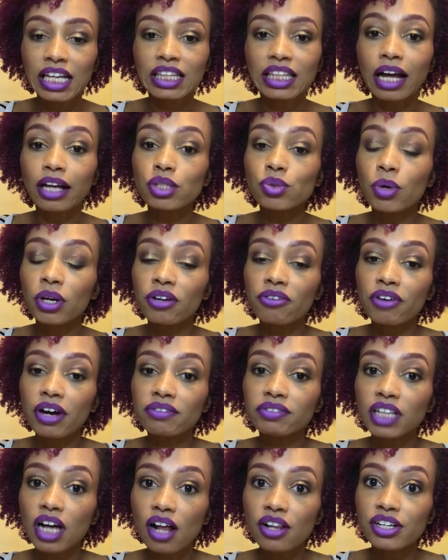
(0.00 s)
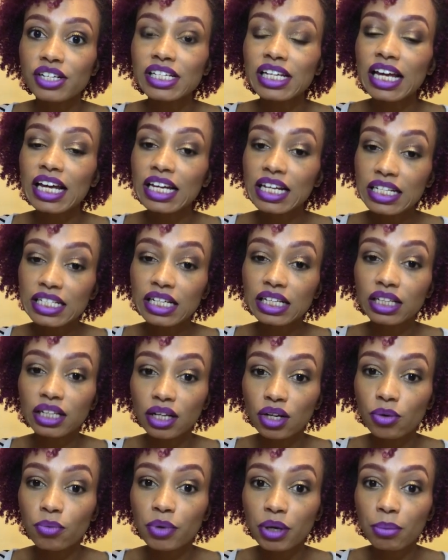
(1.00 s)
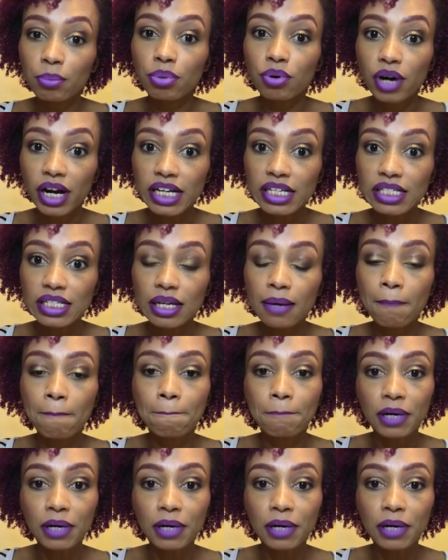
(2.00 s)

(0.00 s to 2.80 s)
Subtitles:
Now, $25 is a little bit pricey,